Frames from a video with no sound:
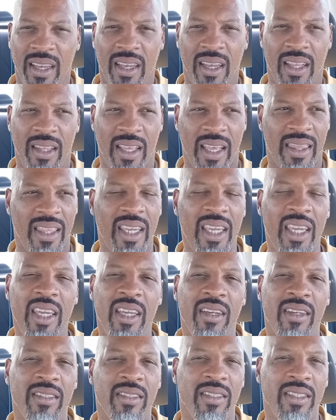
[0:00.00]
and that the
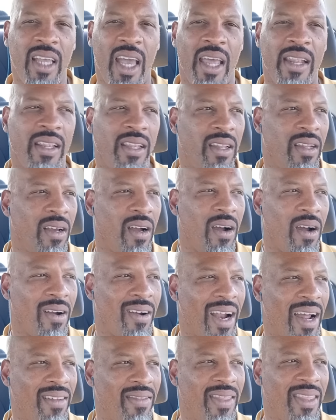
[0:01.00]
ears that
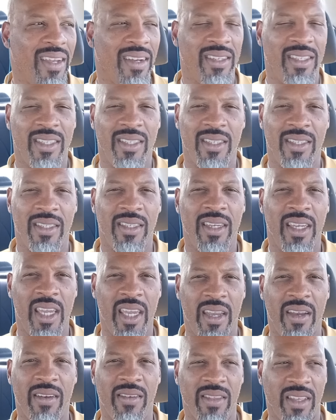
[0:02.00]
are out there to
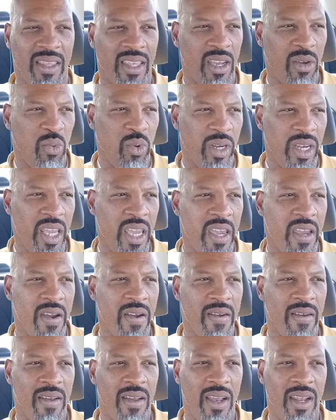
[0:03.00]
hear, that they would
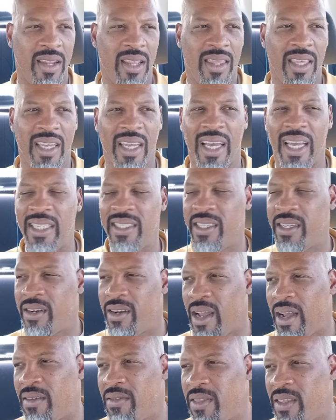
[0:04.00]
hear, and that the eyes that
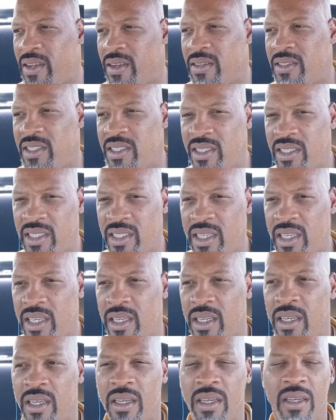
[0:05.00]
are out there to see
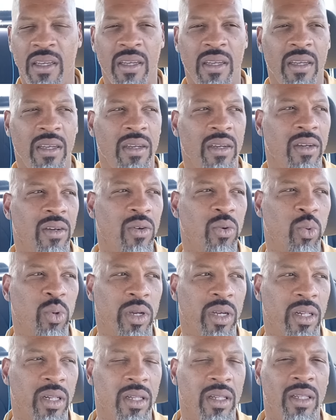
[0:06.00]

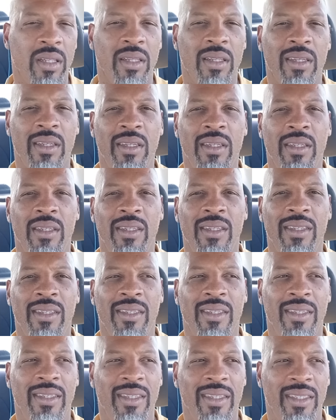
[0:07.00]
will
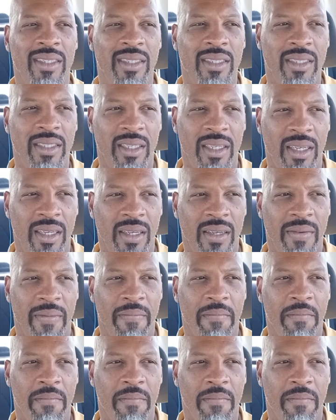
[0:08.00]
see.